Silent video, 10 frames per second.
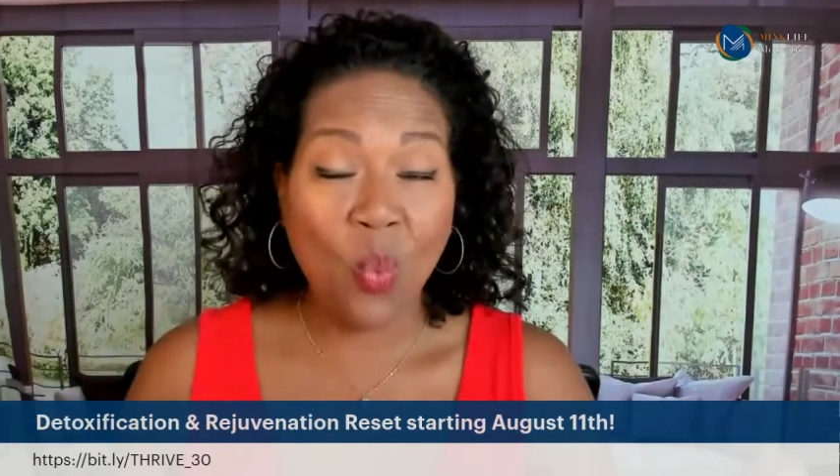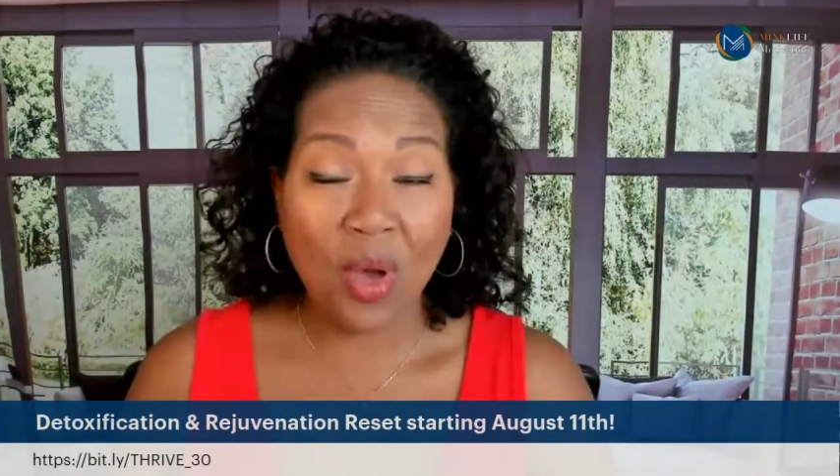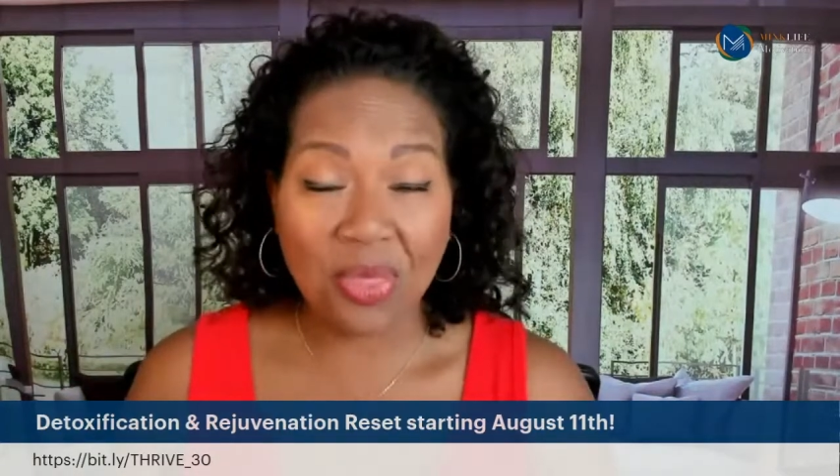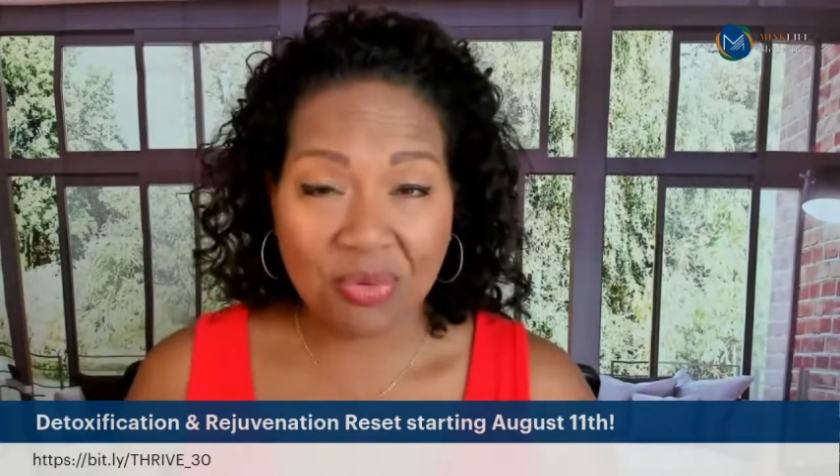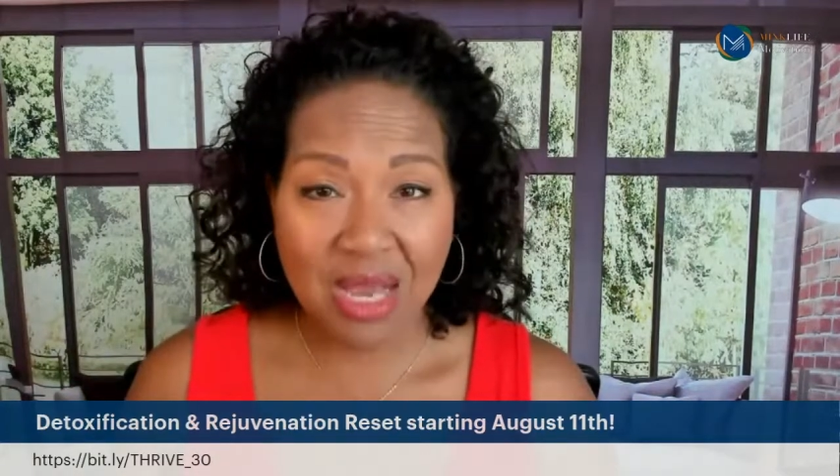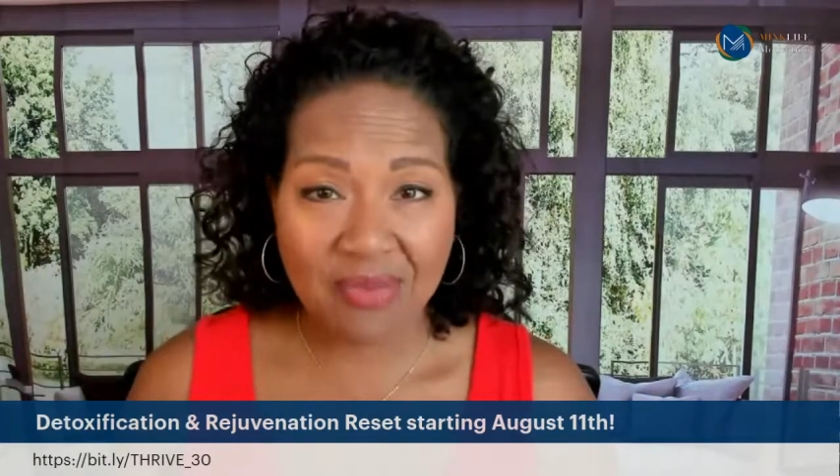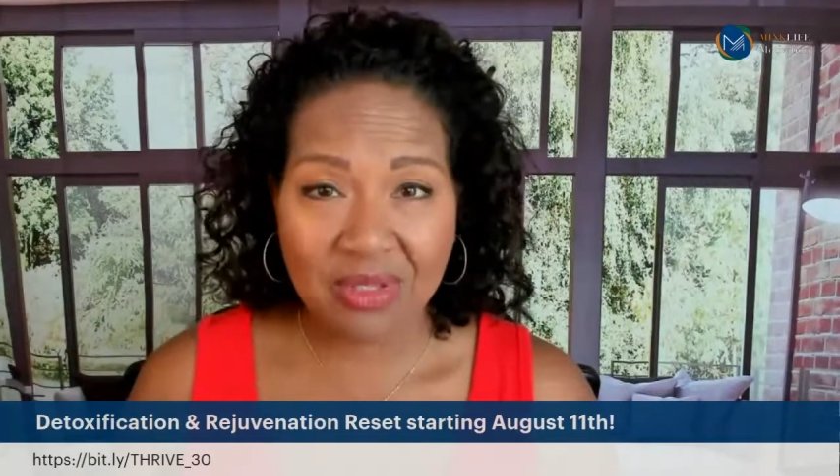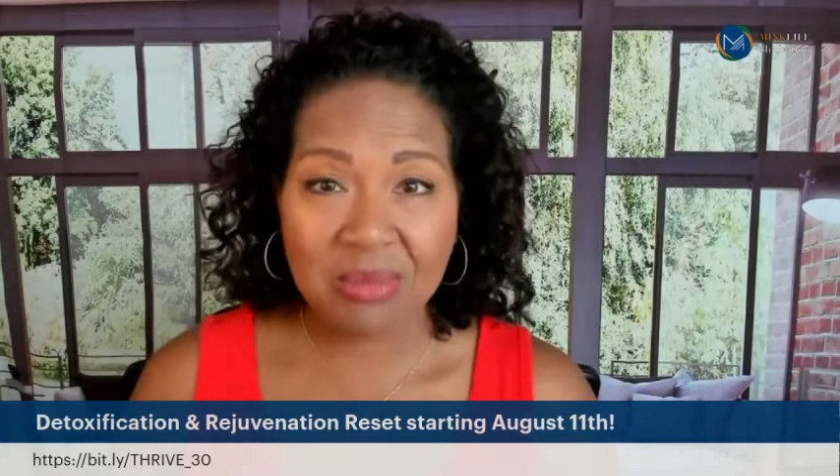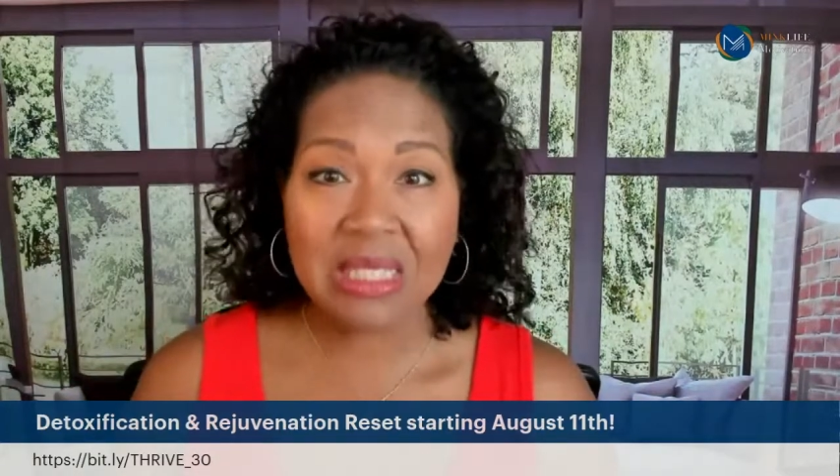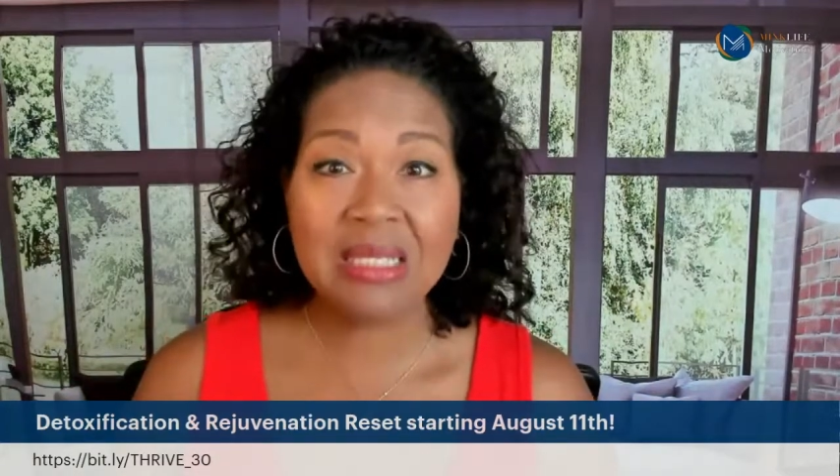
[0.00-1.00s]
what
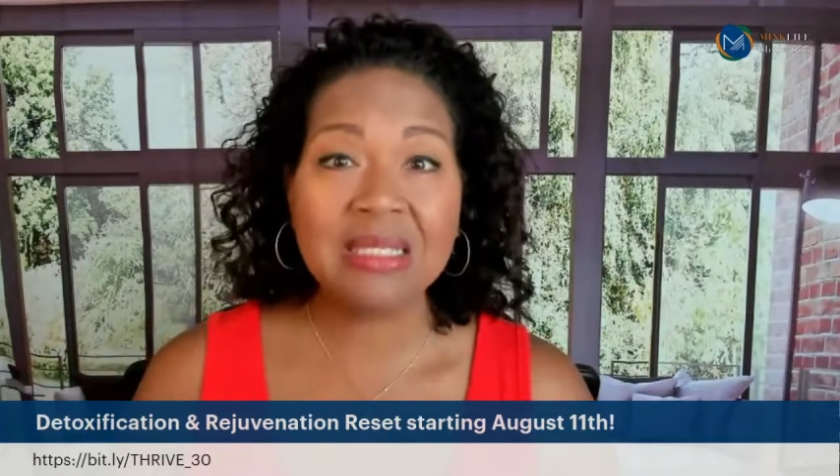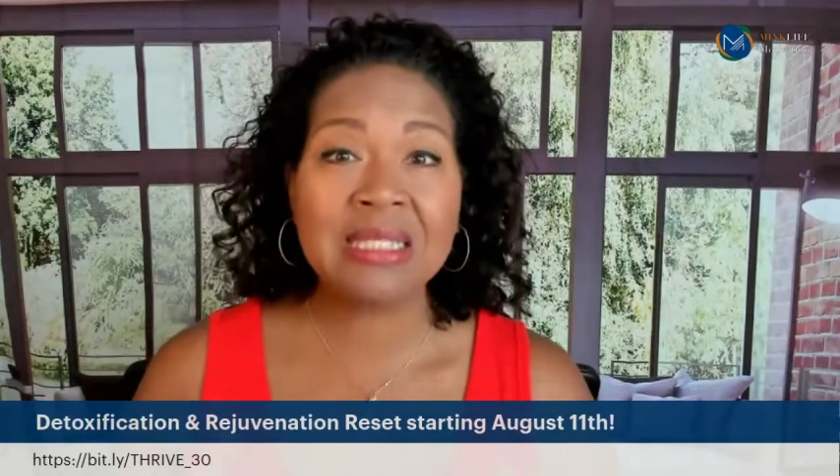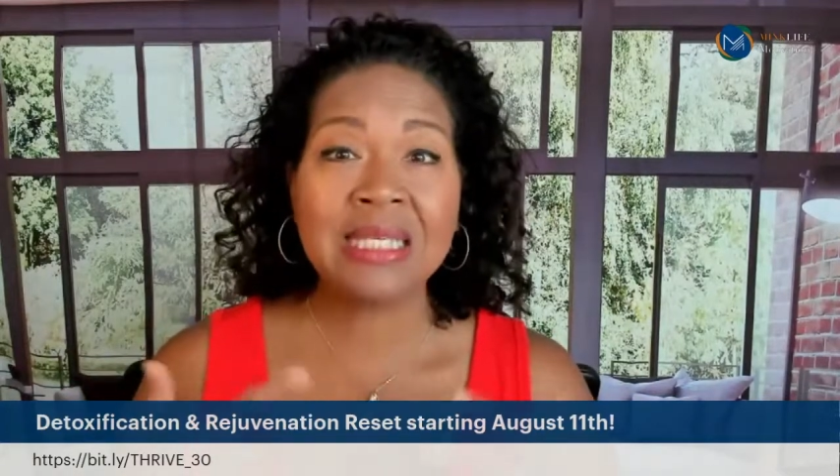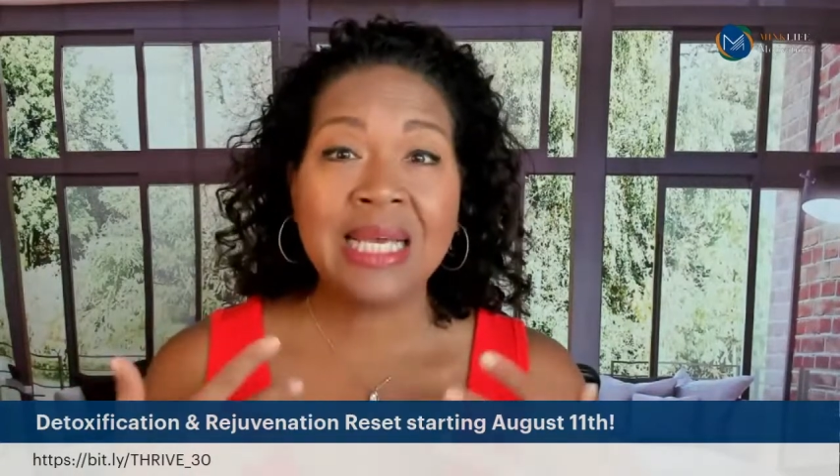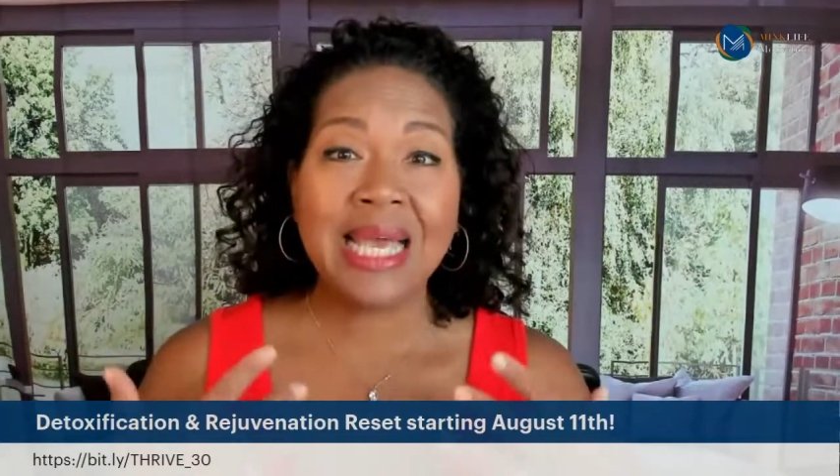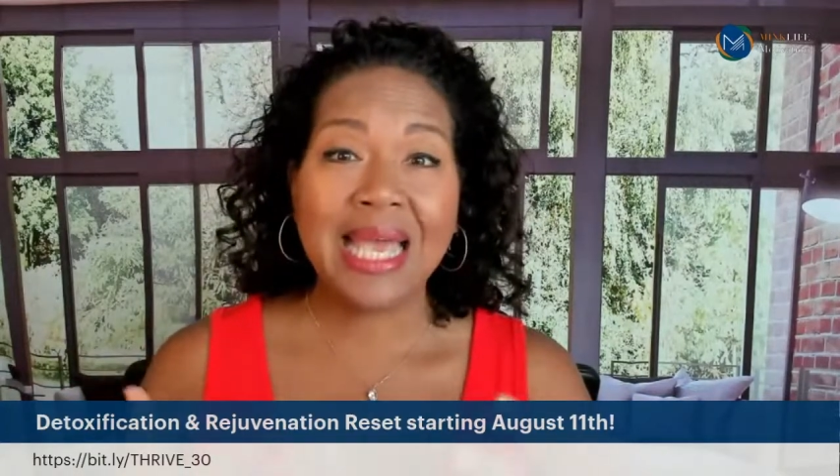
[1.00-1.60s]
thriving means